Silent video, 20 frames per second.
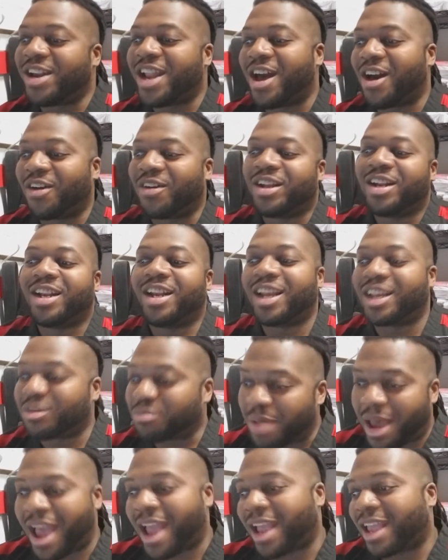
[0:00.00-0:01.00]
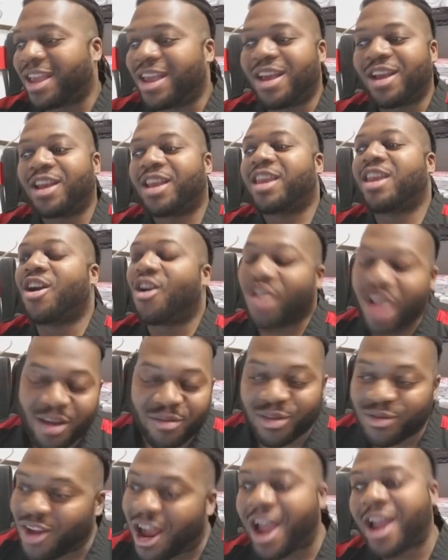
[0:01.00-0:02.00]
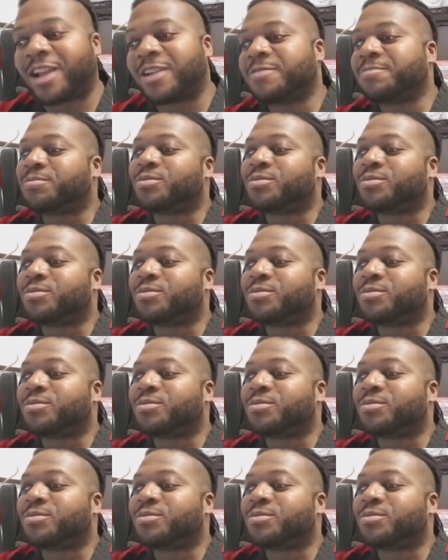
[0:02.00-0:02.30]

no. Nigga back. Kilgrave is back.